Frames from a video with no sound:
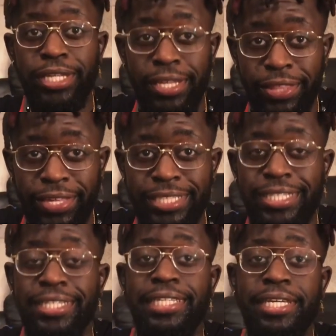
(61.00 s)
is
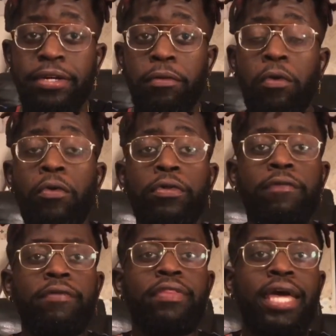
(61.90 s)
in Leo or the
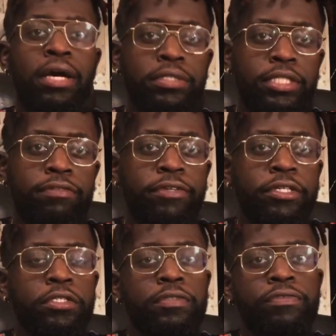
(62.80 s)
5th house, this
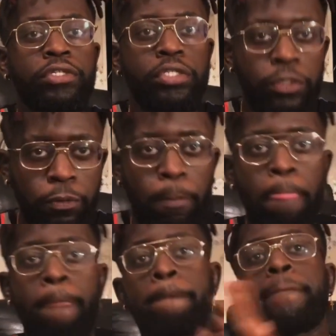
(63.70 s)
video is for you.
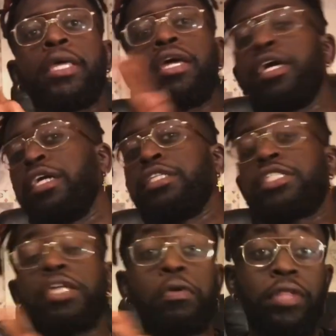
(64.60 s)

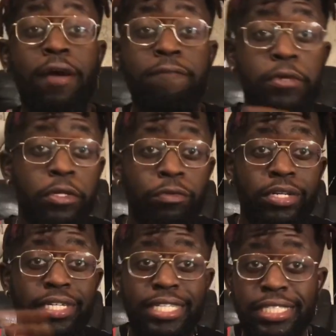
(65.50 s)
So without further
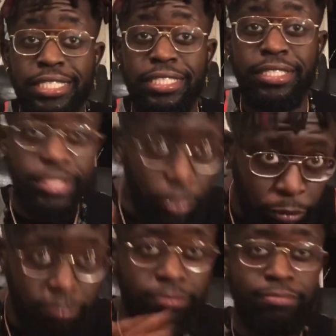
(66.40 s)
ado,
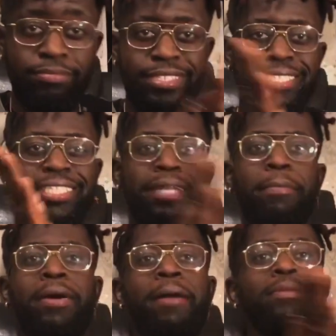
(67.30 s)
let's just get it
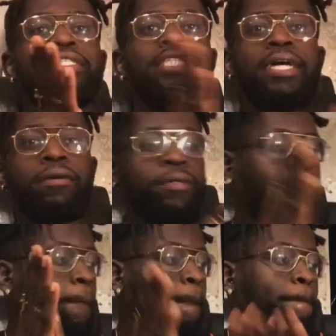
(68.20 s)
poppin', shout.
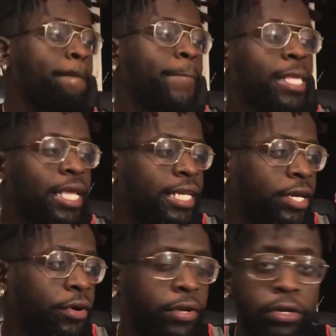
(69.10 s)
Now
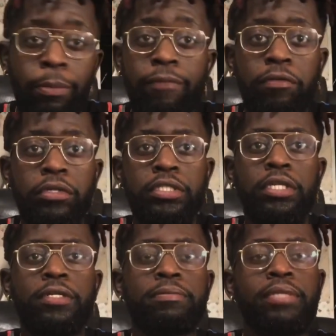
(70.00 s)
you already know, before I
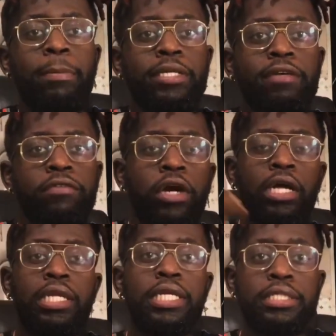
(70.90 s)
start, I'm gonna give y'all a
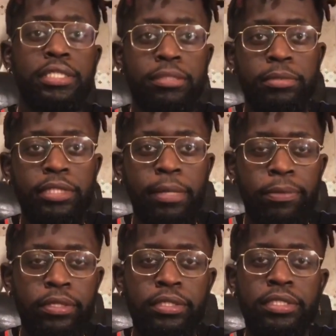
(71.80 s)
list of some
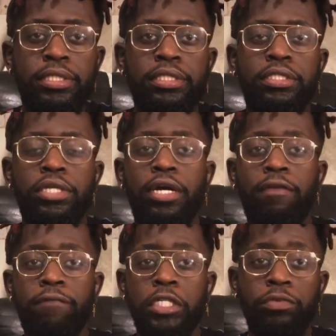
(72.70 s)
celebrities so y'all
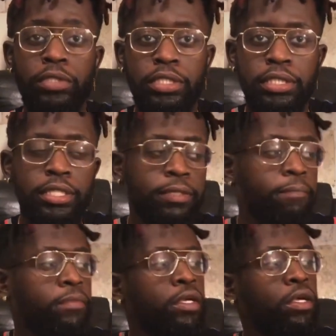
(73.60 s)
can visually see
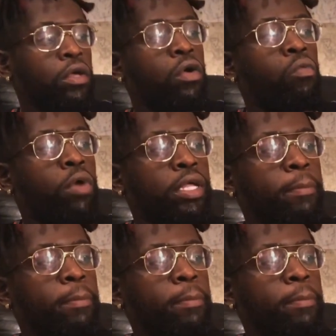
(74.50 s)
what